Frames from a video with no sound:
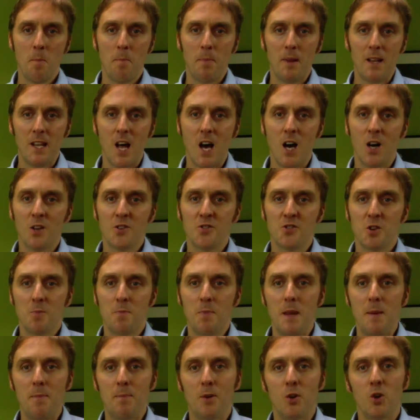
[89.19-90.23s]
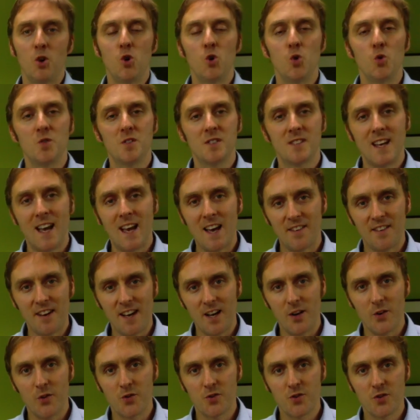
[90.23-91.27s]
belongs to people who stand
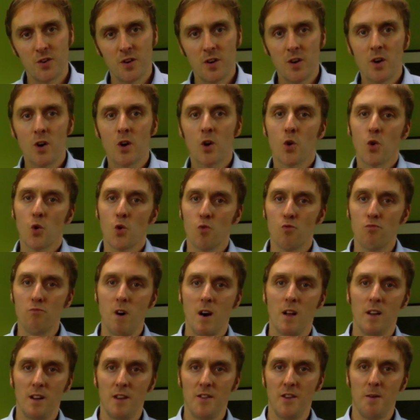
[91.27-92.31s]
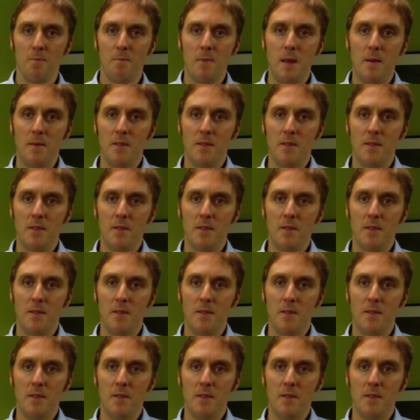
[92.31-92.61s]
out rather than